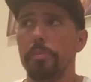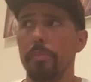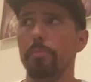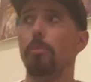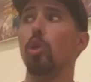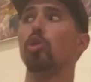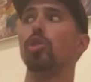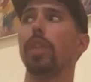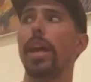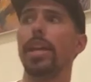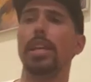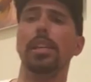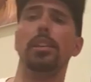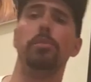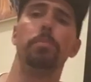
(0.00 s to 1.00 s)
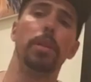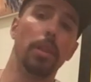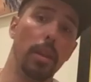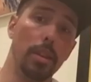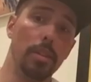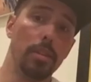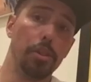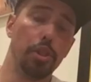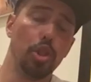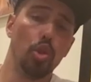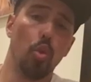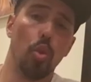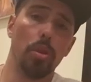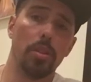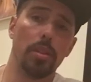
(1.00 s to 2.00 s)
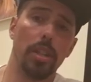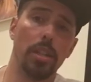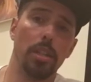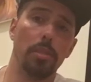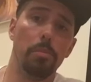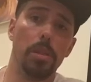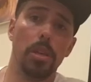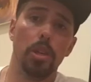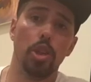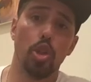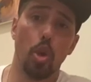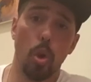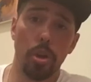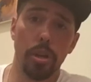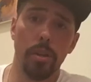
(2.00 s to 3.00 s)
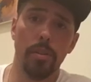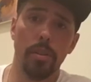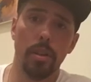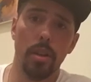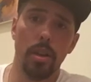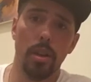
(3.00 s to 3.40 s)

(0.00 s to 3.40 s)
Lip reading: Most likely it's because their swords tend to be shorter.